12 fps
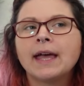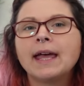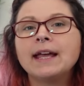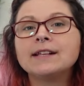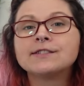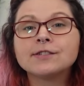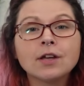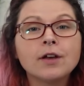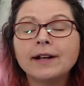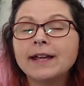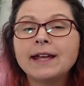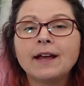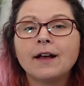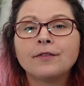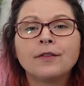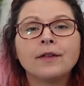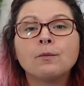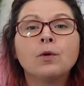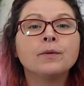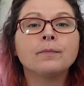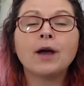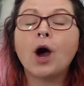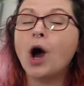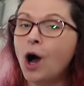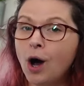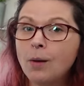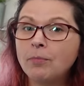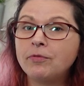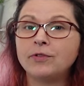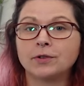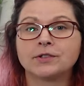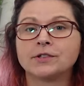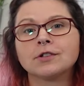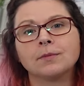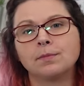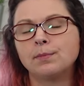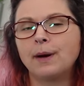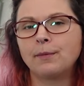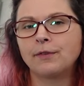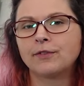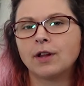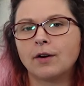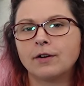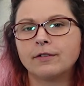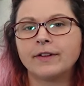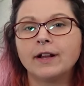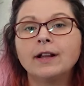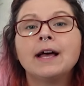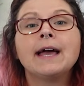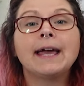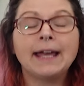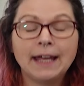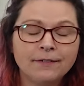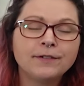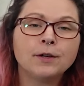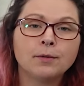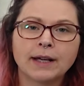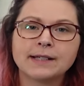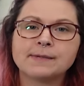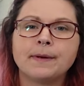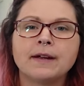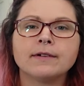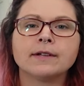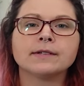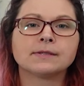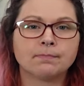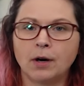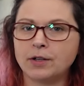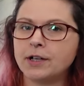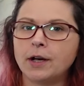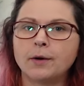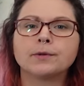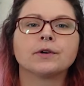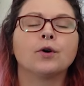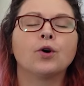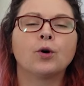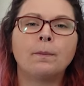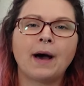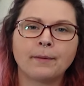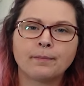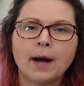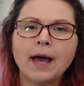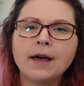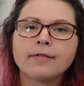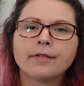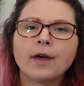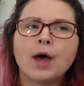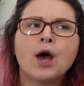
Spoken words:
It certainly wouldn't be harmful to supplement with chlorophyll if you experience body odour or bad breath,